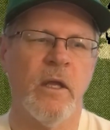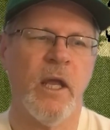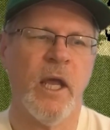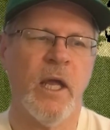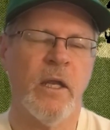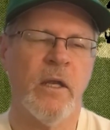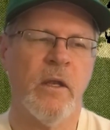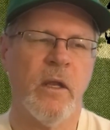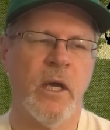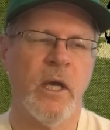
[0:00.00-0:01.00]
and
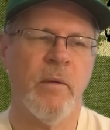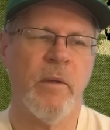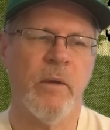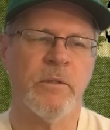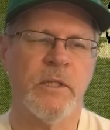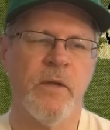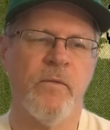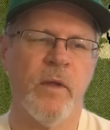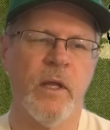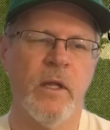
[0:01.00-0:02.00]
it was a
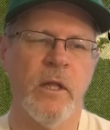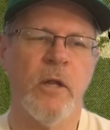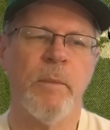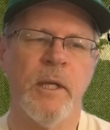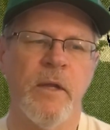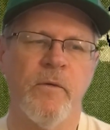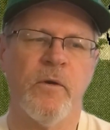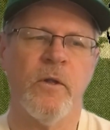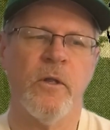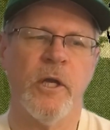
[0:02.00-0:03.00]
little bit
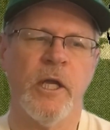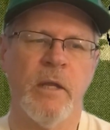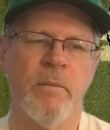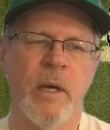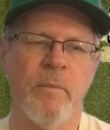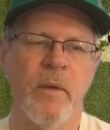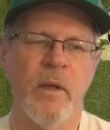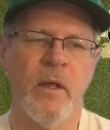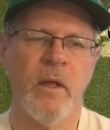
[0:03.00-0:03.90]
difficult looking them up